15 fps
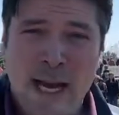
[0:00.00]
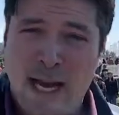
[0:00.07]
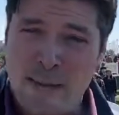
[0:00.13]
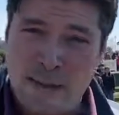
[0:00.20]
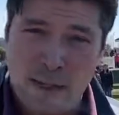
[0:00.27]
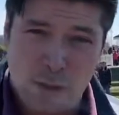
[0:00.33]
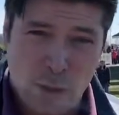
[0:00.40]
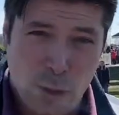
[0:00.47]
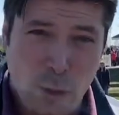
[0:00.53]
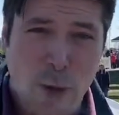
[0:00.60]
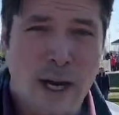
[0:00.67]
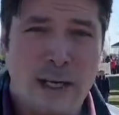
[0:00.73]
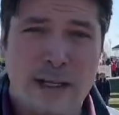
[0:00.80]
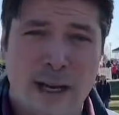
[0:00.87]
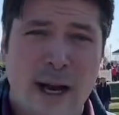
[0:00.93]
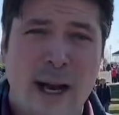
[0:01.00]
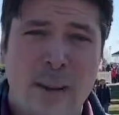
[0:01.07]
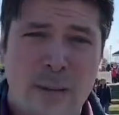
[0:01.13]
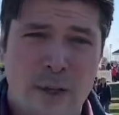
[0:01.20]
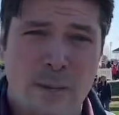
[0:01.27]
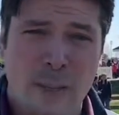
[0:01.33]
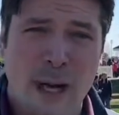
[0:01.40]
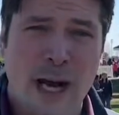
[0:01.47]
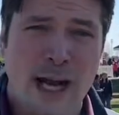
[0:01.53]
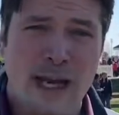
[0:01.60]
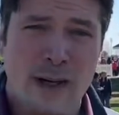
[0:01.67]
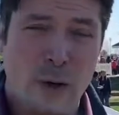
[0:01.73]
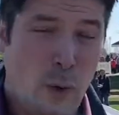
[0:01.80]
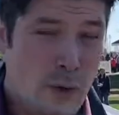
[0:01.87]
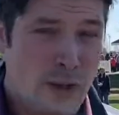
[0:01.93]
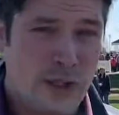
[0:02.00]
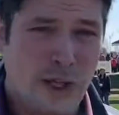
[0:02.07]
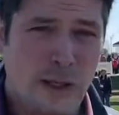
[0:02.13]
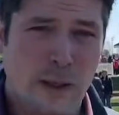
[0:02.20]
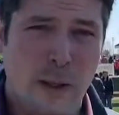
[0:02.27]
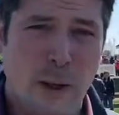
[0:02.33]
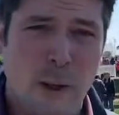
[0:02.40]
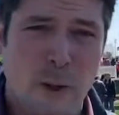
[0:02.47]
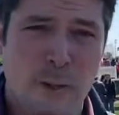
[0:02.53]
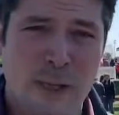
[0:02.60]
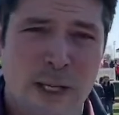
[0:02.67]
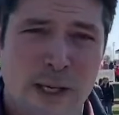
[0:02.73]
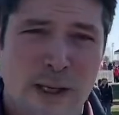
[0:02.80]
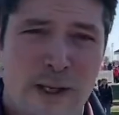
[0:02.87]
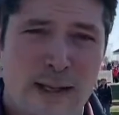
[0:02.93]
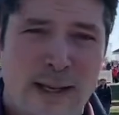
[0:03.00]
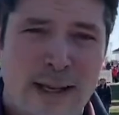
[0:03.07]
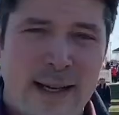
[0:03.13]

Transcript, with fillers: I think it's a great time to buy or sell a home here.